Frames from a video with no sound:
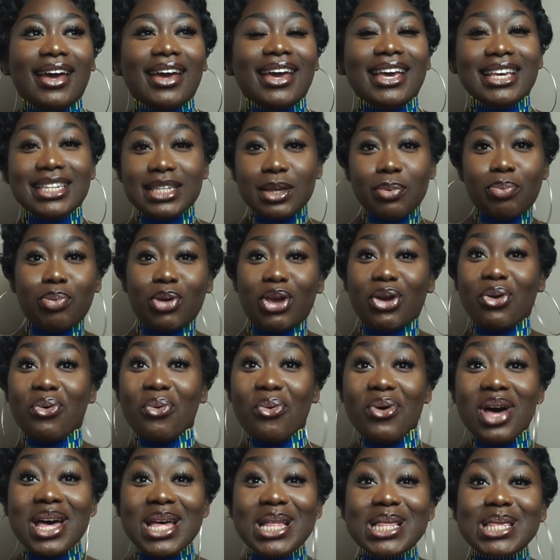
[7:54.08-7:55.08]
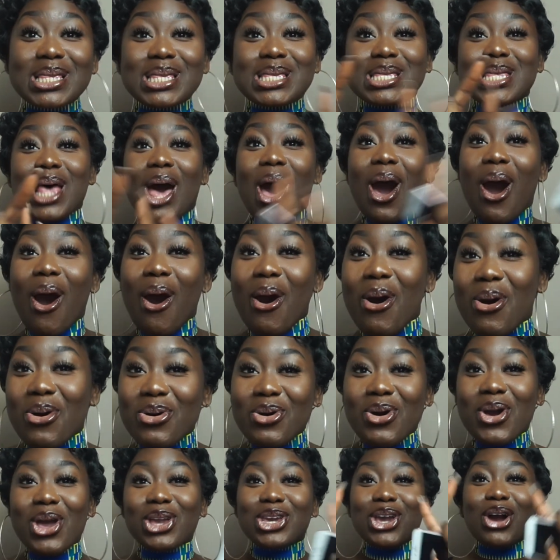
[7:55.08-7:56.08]
It's a big one.
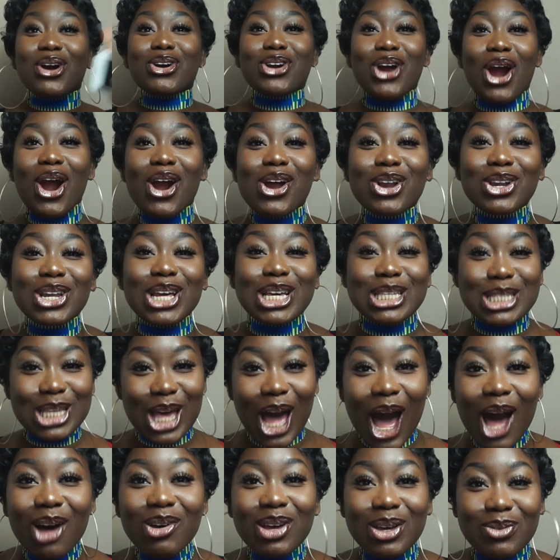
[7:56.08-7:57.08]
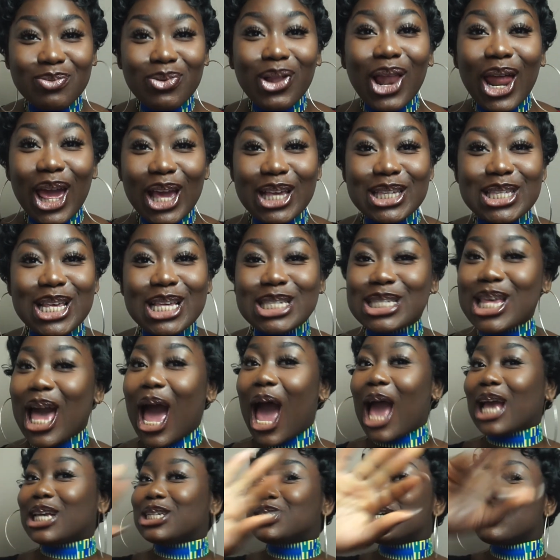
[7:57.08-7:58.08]
So your girl is going places,
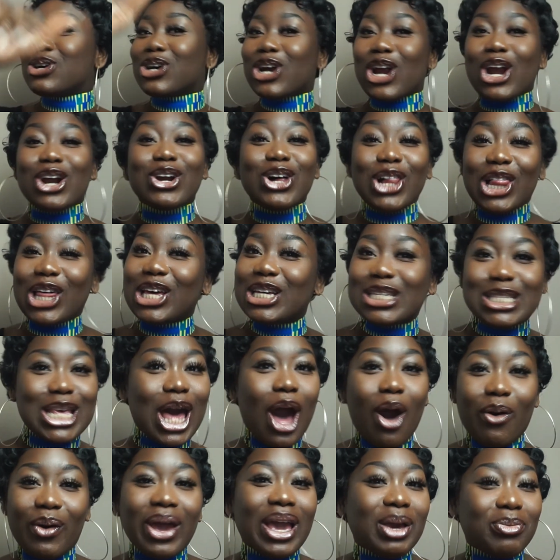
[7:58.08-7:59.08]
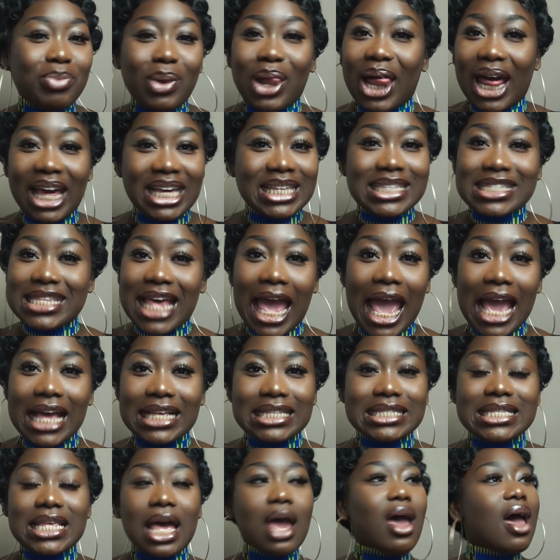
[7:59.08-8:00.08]
guys. Your girl is going
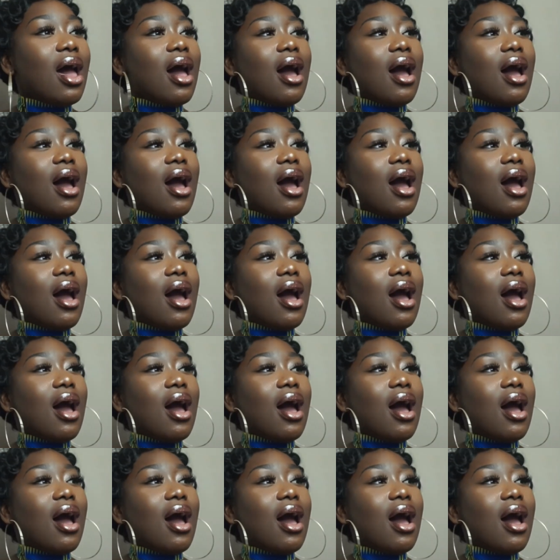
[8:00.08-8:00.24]
places.